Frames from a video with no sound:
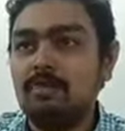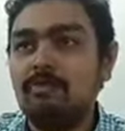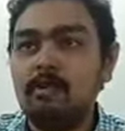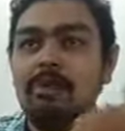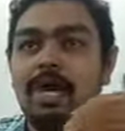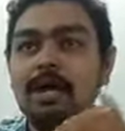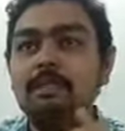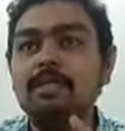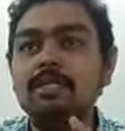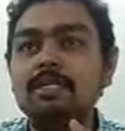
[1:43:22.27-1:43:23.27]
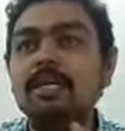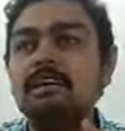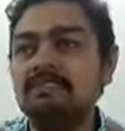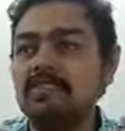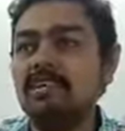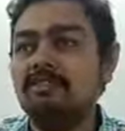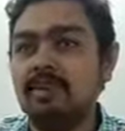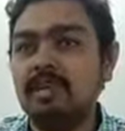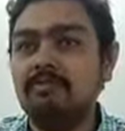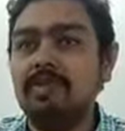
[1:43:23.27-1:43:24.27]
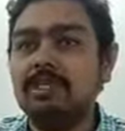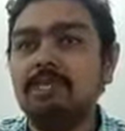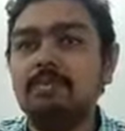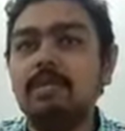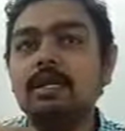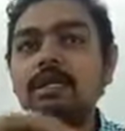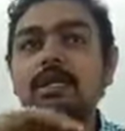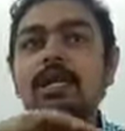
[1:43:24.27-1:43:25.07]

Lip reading: From my IPCC and CA final, for example,